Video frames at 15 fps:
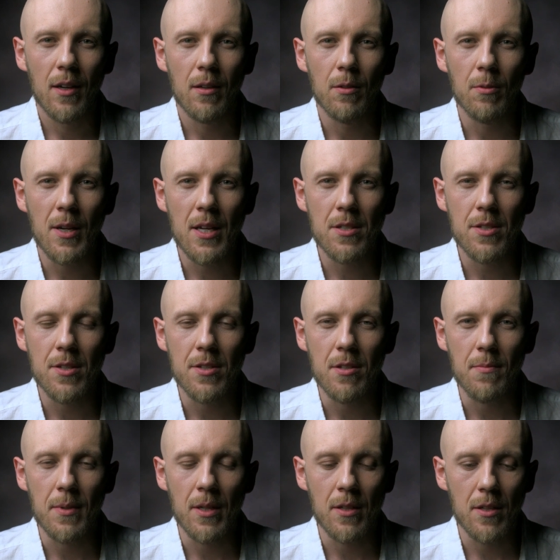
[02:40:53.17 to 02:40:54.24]

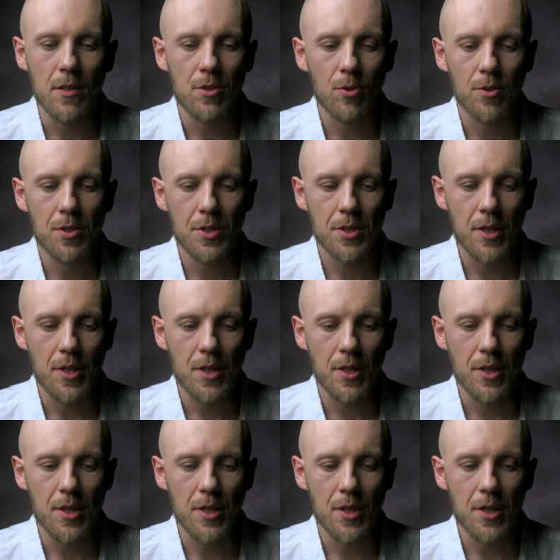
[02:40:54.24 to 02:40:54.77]
racism and this sorts of